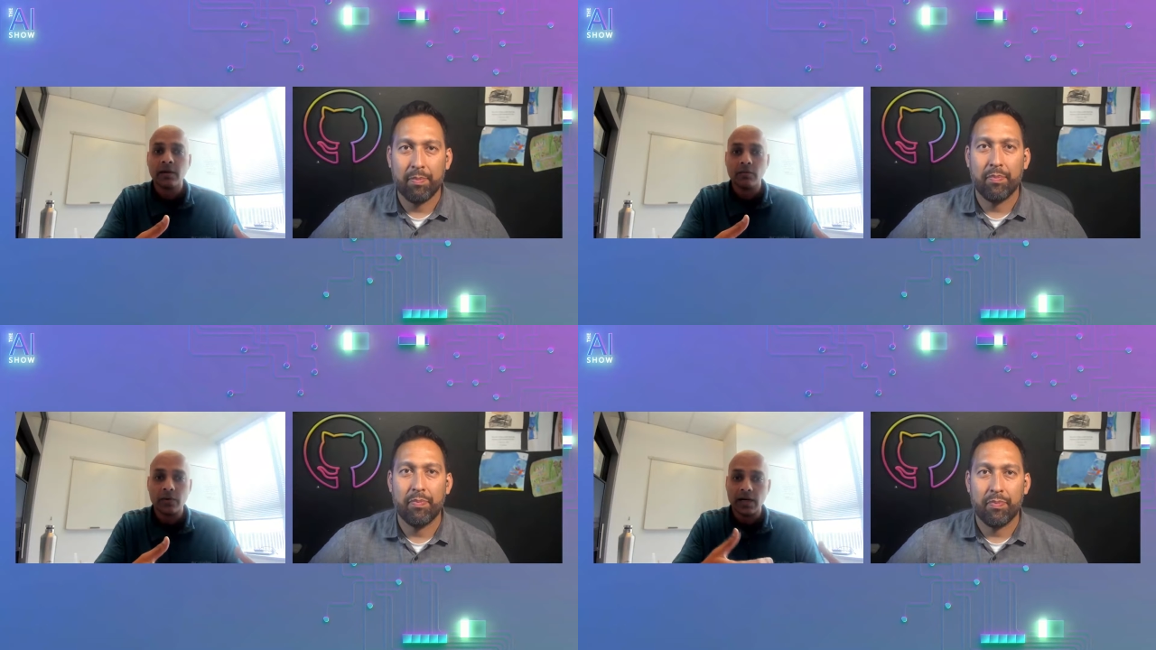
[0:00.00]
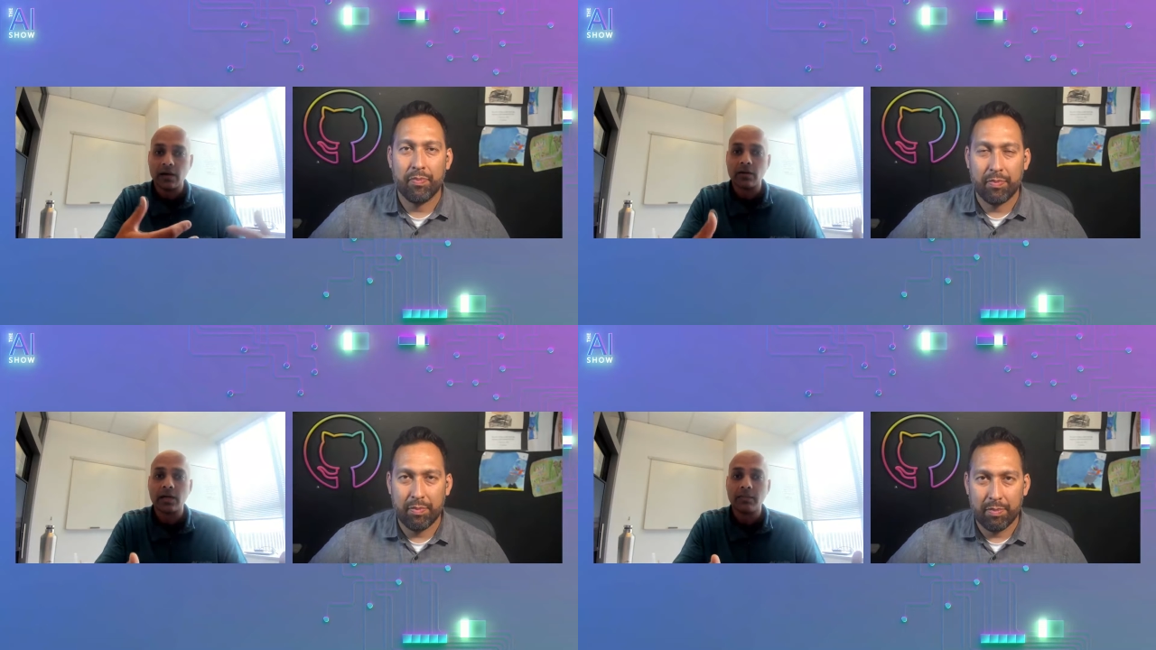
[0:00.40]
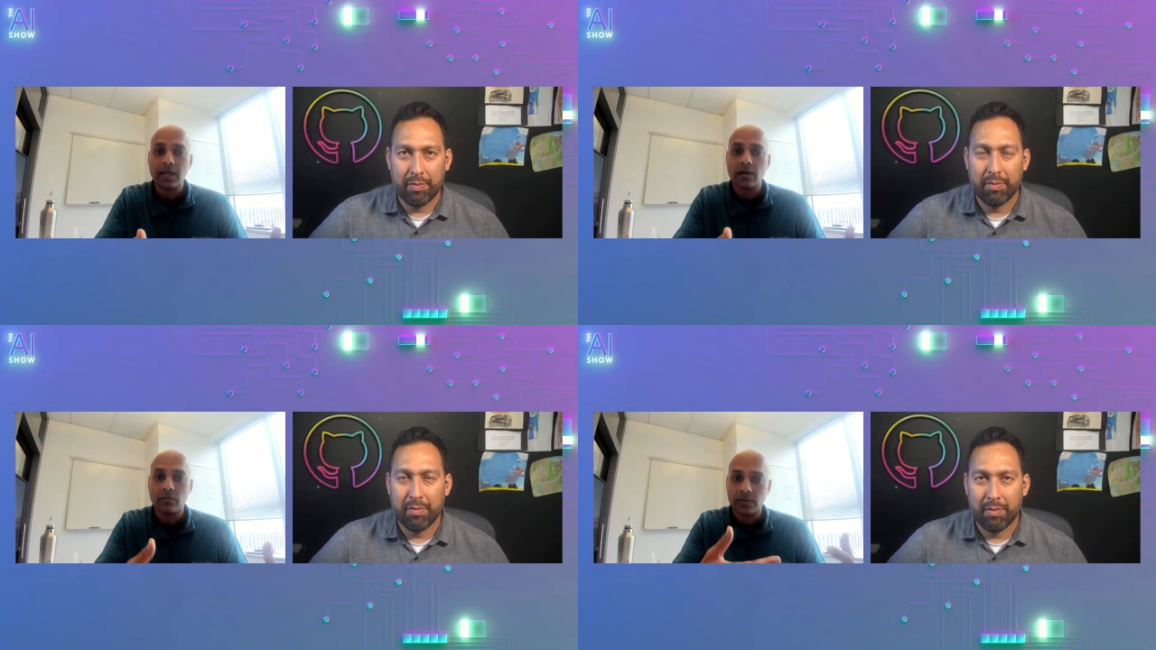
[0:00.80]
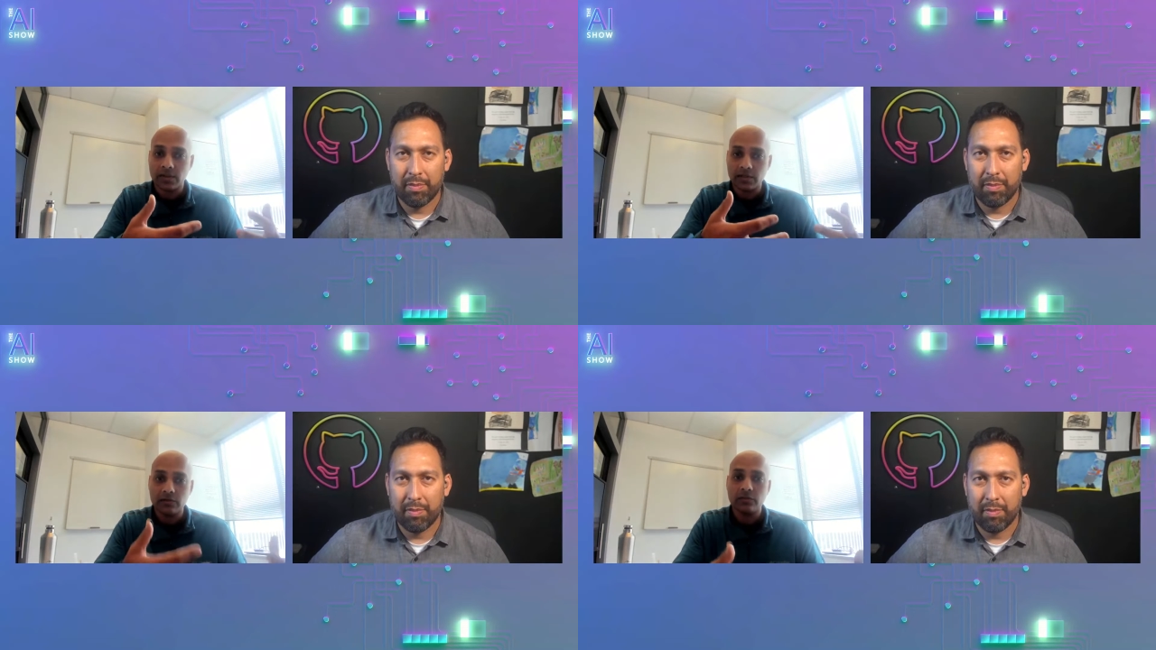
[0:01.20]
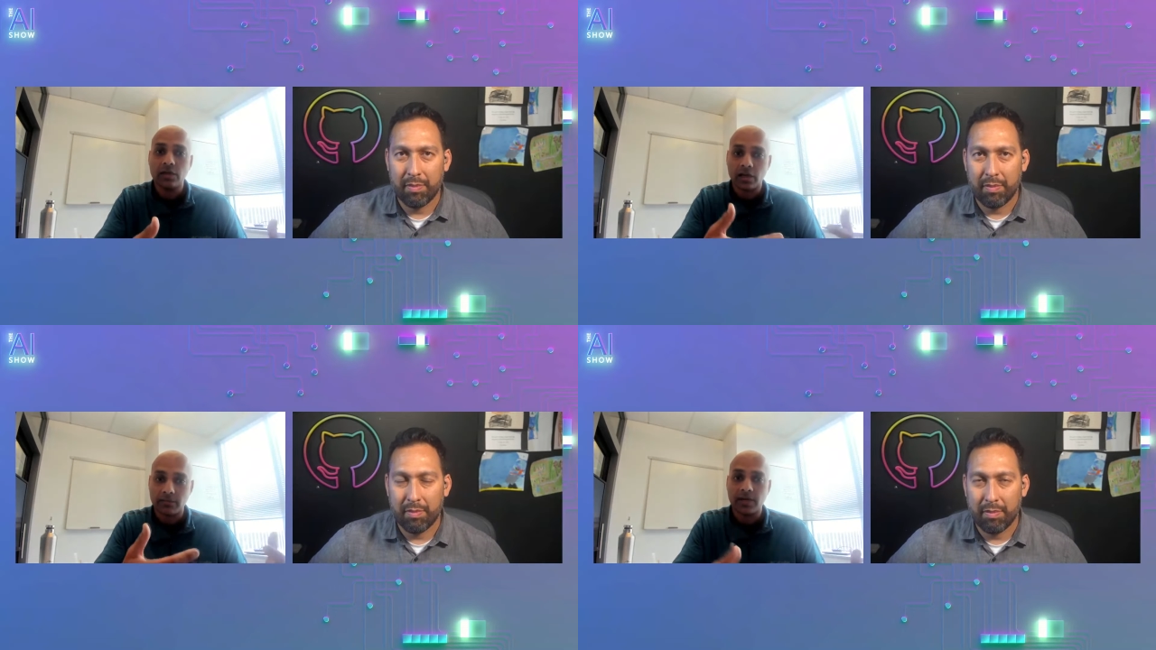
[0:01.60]
Speaker 1: We're now coming out with a new
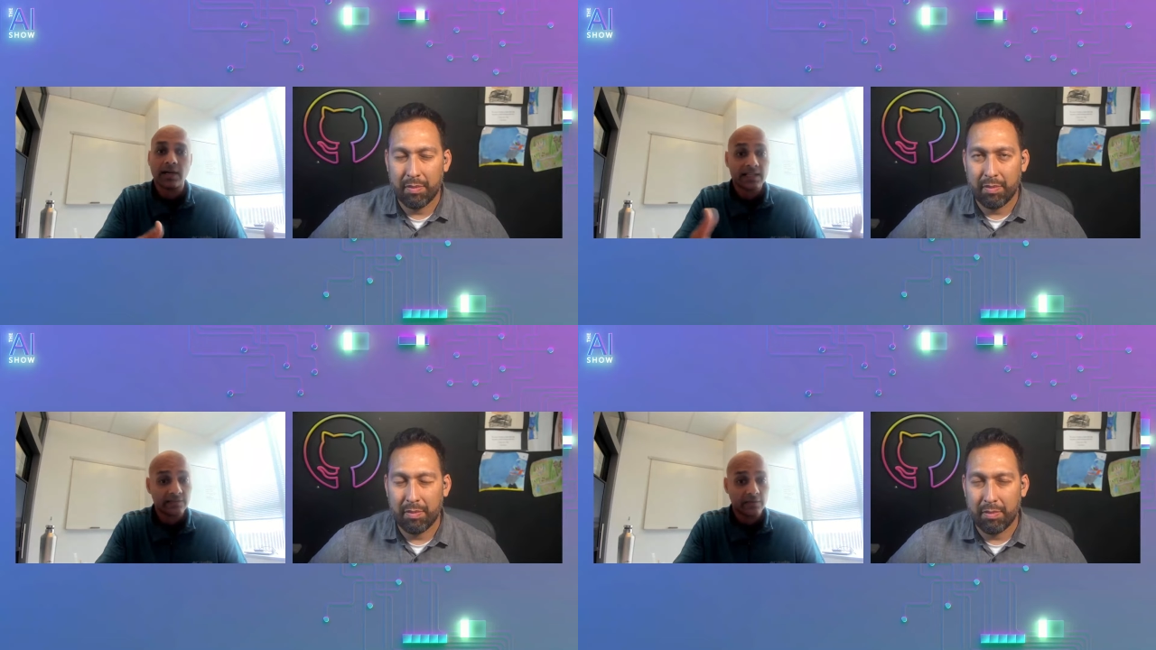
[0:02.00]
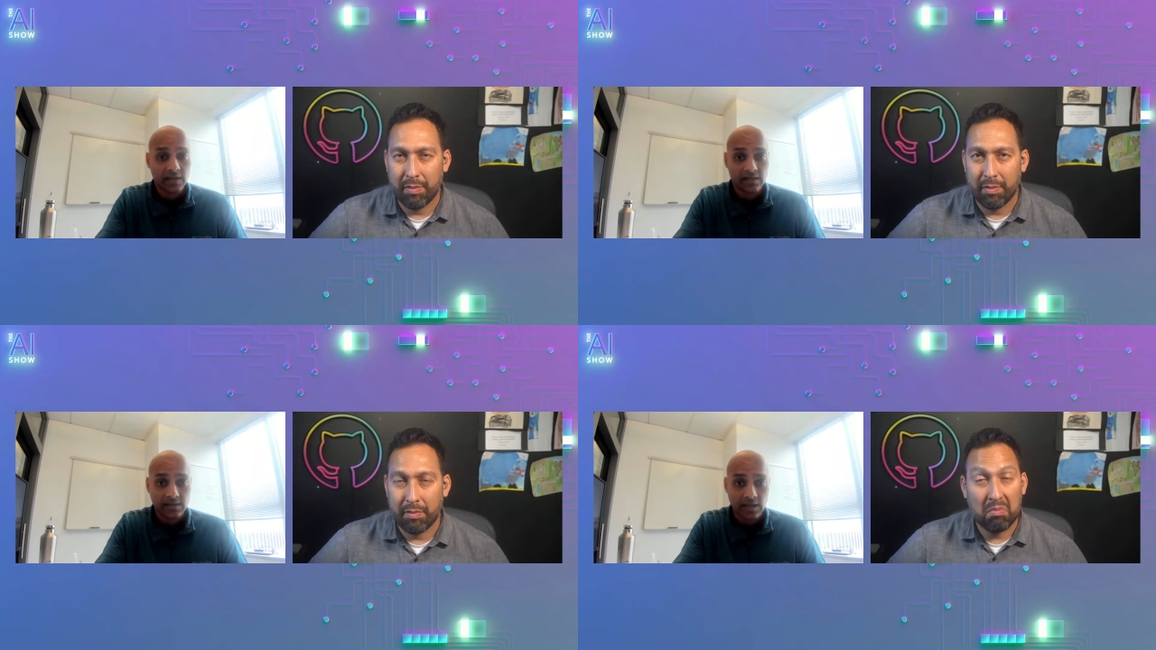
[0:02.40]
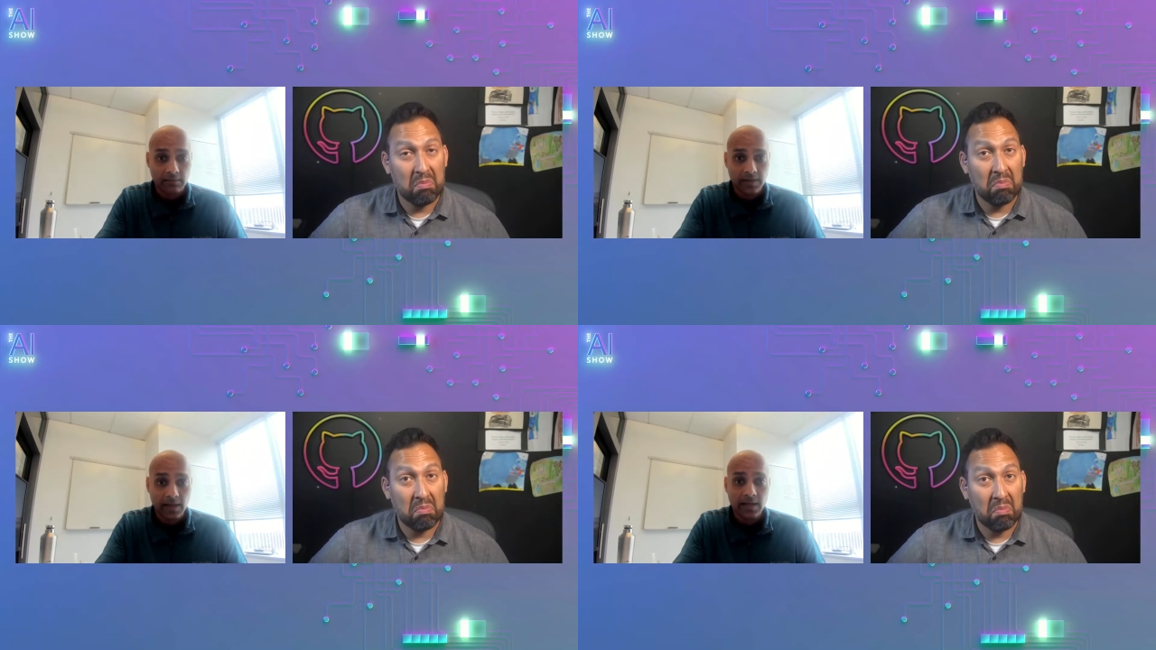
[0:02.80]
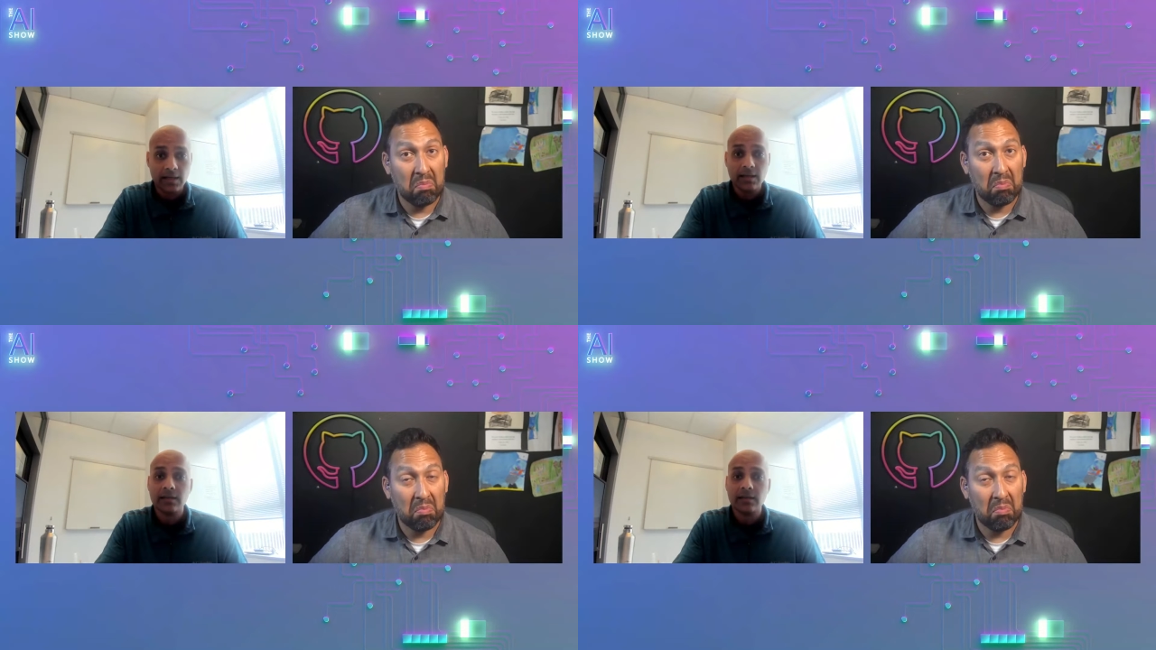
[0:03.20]
document classification API